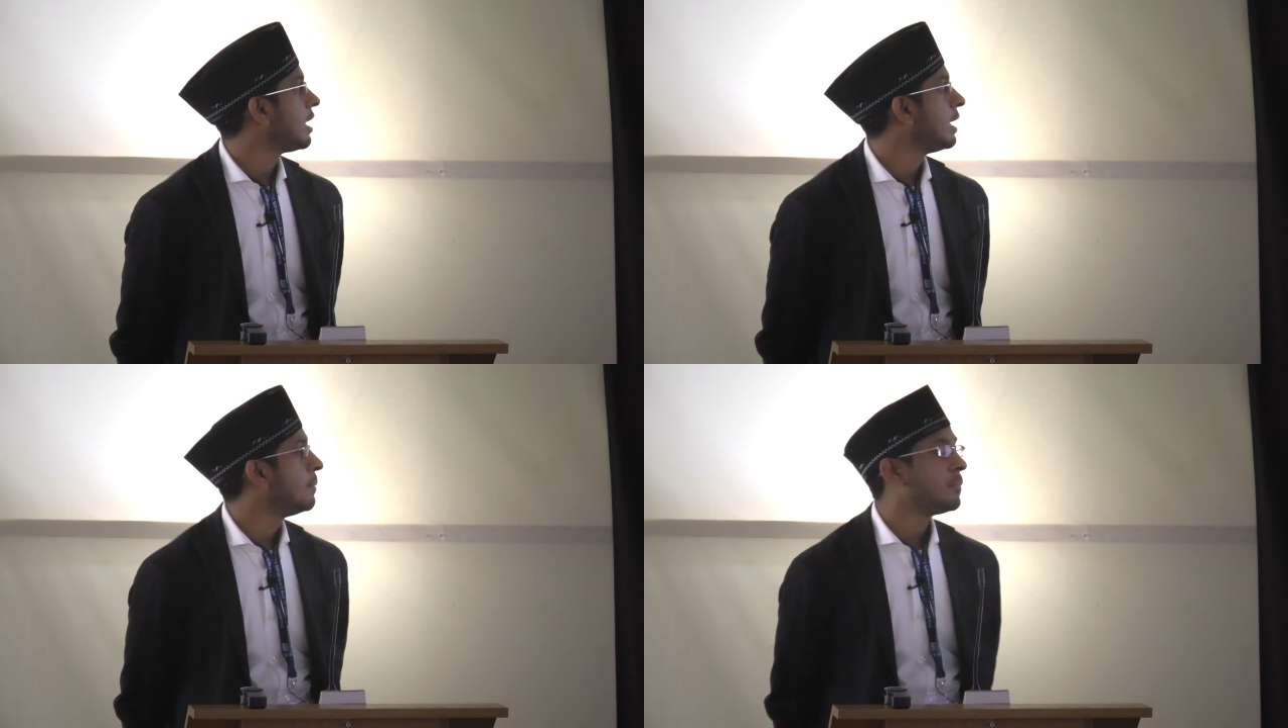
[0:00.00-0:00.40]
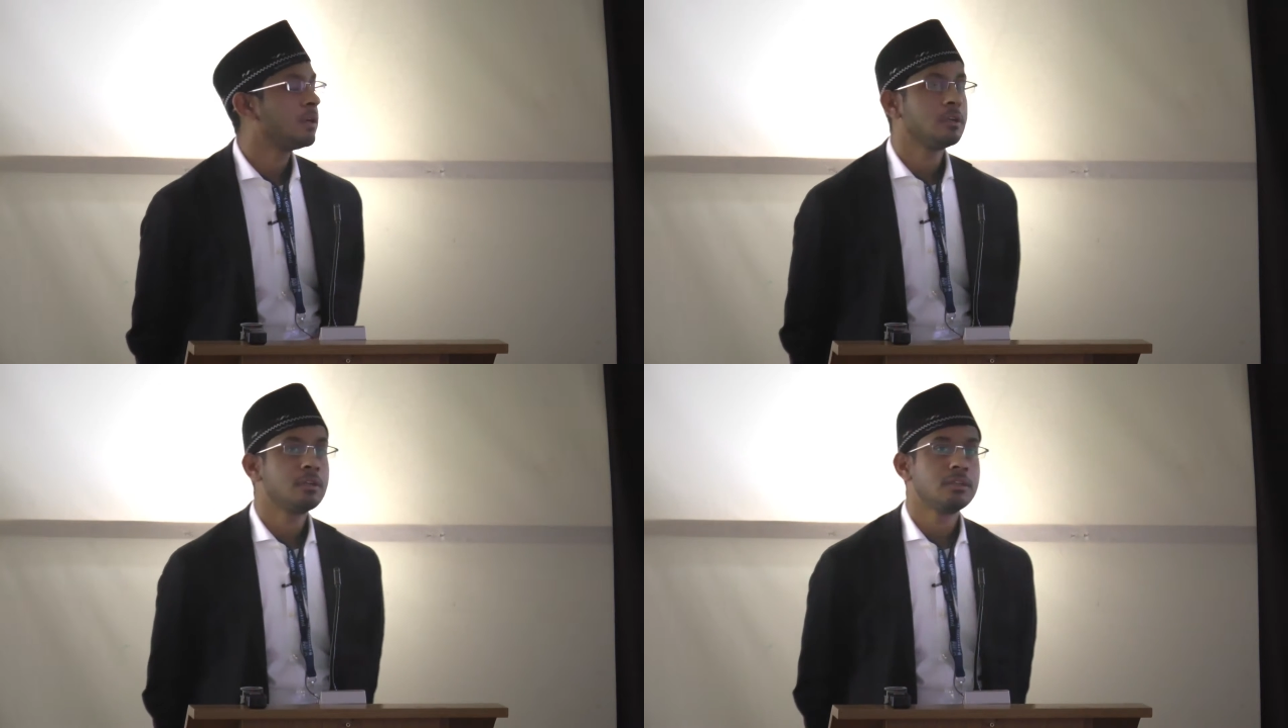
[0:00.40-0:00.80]
Um,
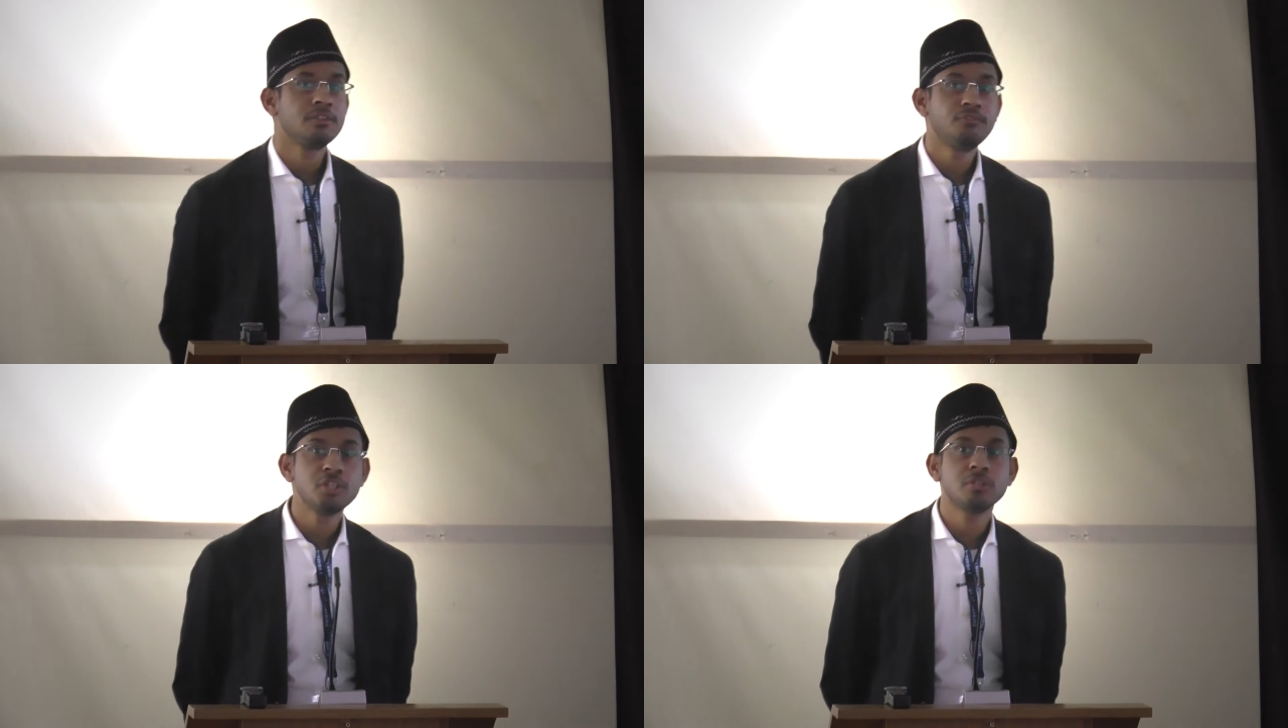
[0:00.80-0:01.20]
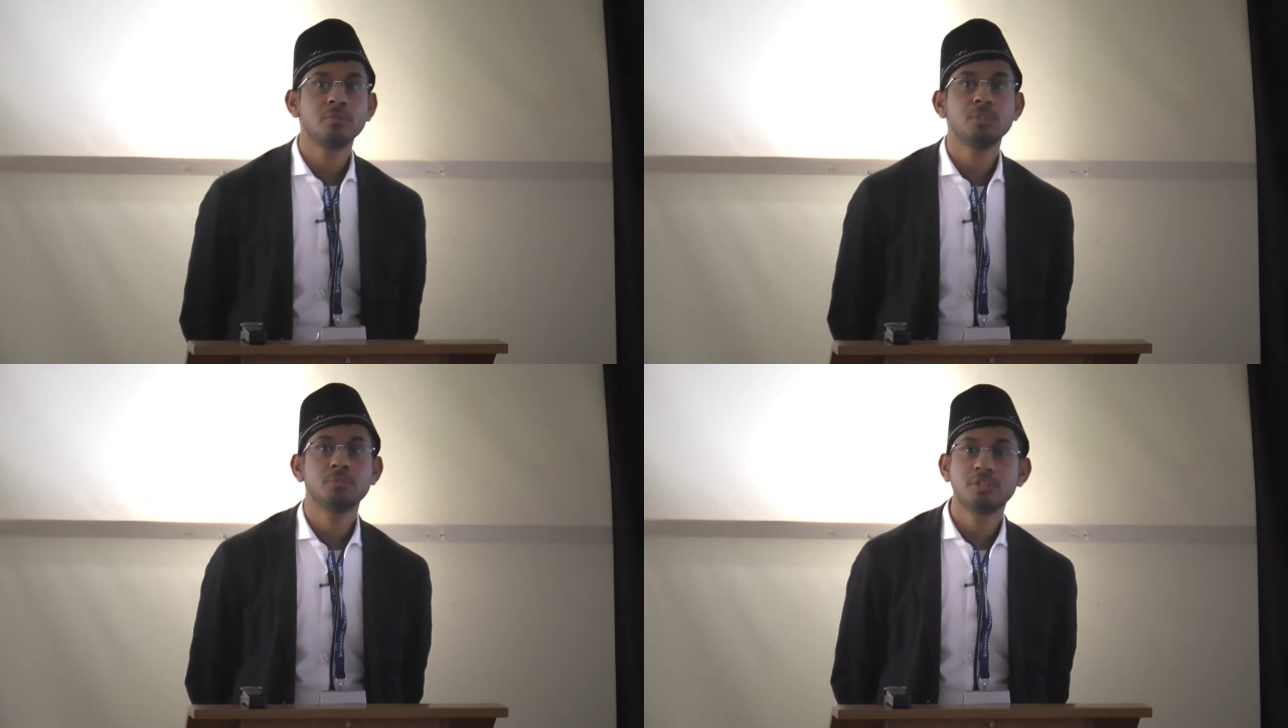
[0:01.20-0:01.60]
the vision
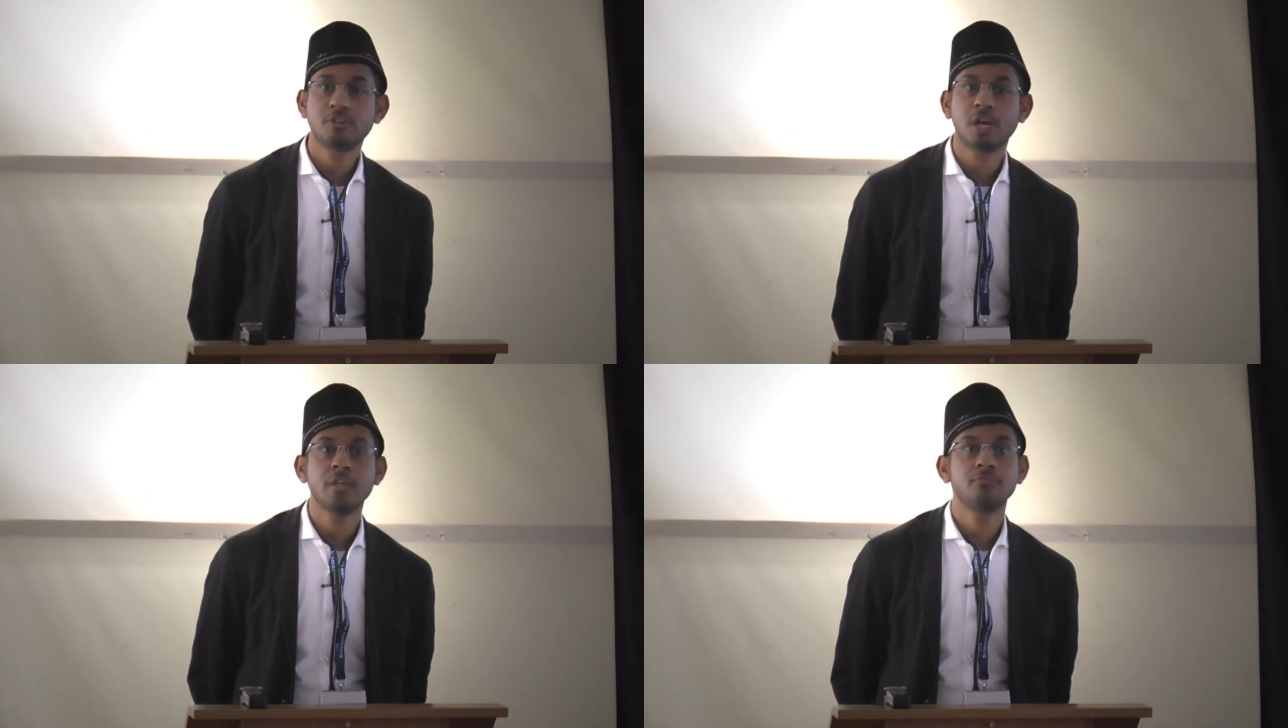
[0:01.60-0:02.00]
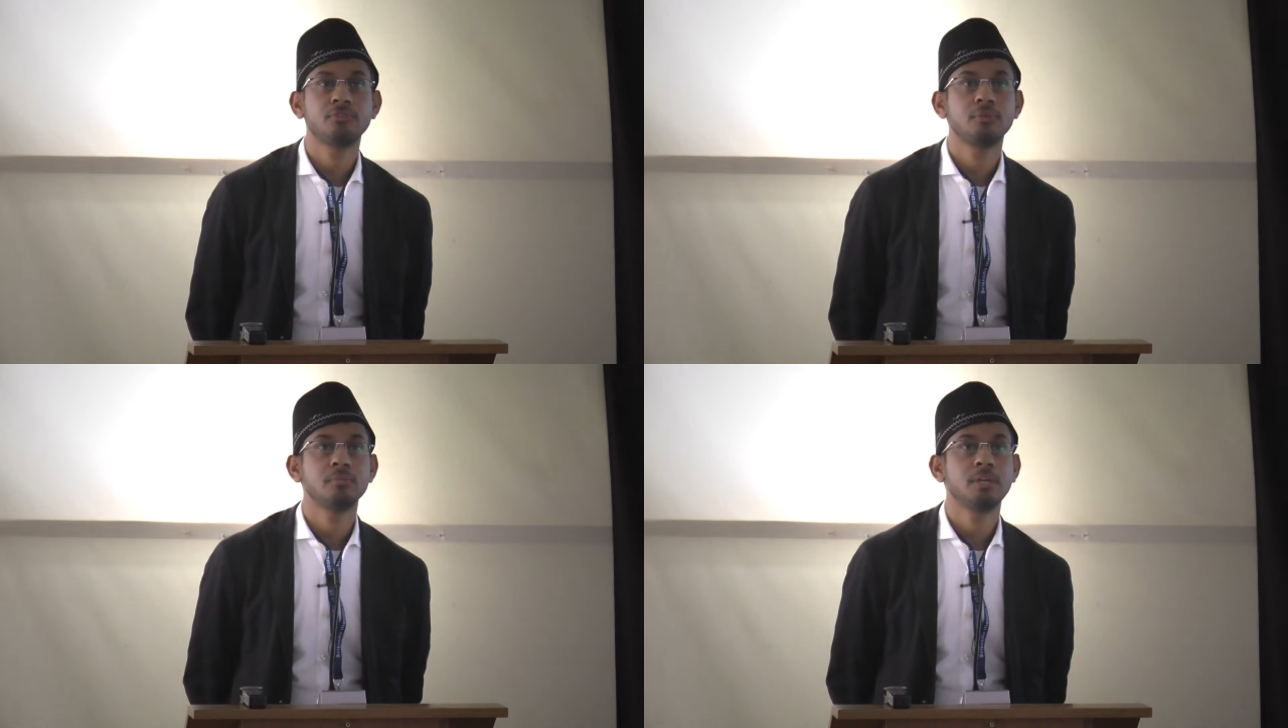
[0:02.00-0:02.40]
which we derive from